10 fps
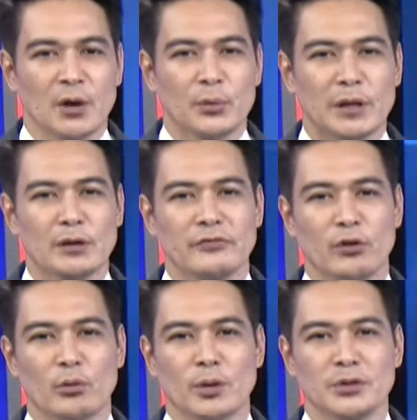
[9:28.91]
We look
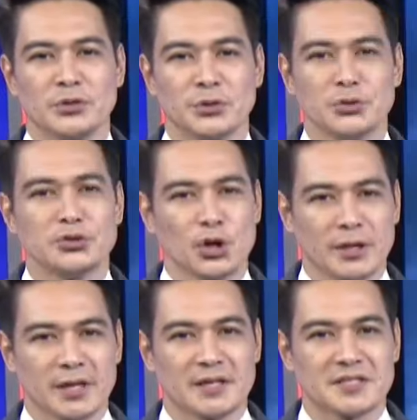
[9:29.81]
forward to you
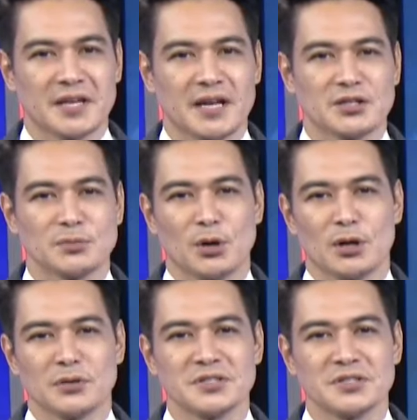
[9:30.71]
joining us again tomorrow,